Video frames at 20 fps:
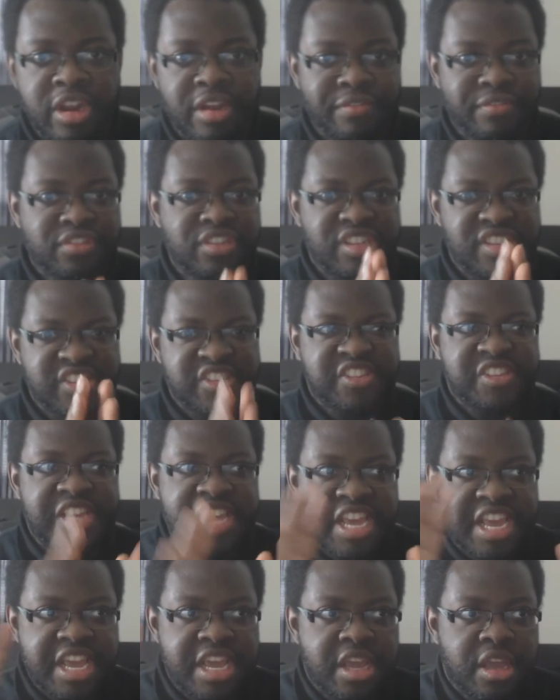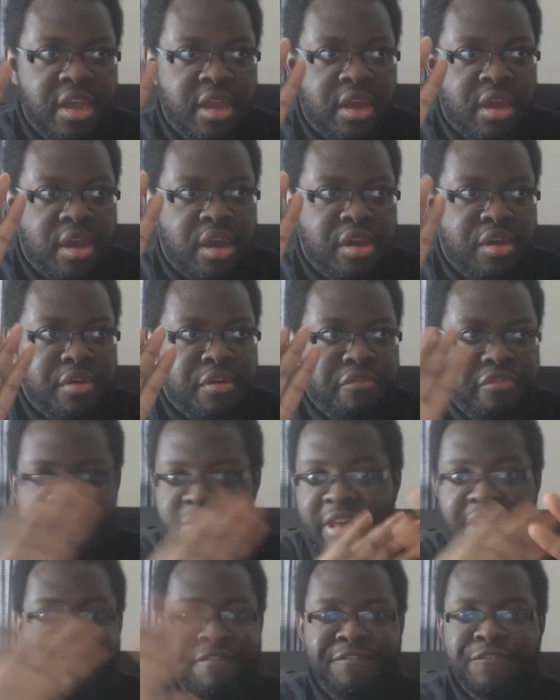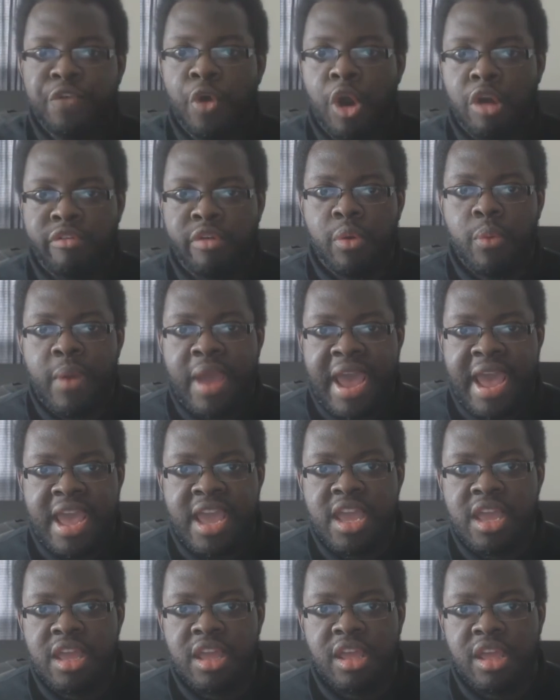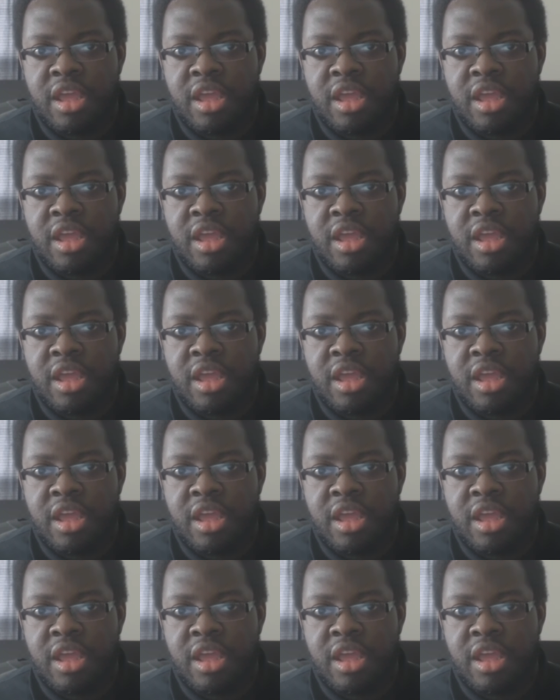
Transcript: enough to see from like far away,